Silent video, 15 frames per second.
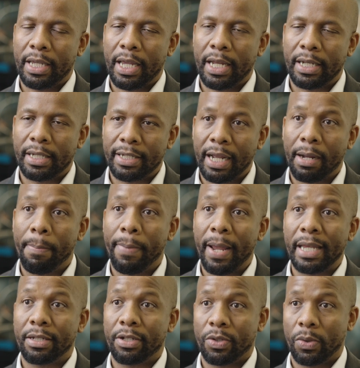and
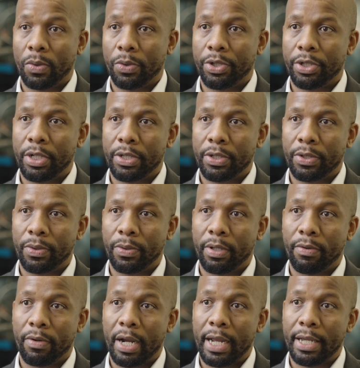tech-based solutions to
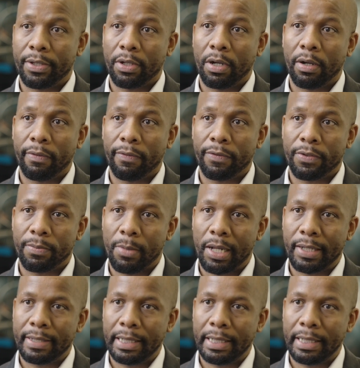the rise of smart